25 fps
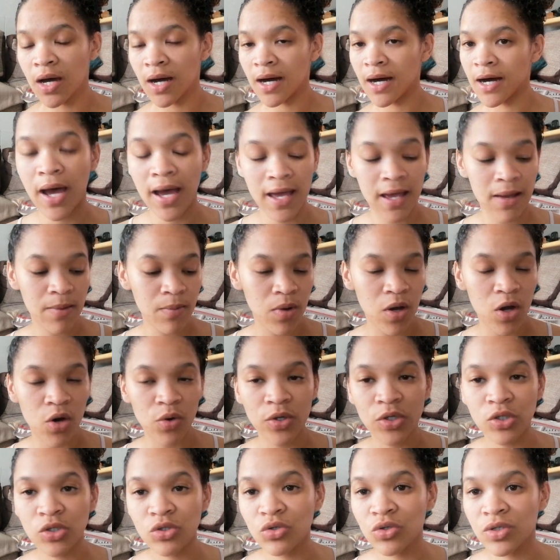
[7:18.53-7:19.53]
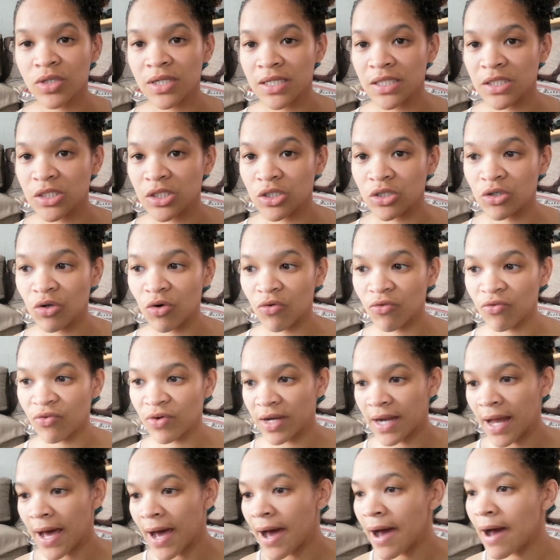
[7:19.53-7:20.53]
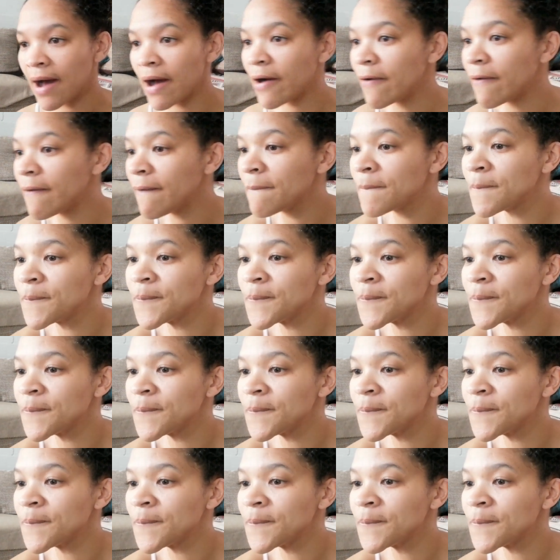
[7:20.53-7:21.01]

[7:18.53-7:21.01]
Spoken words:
I am going to rinse it off now.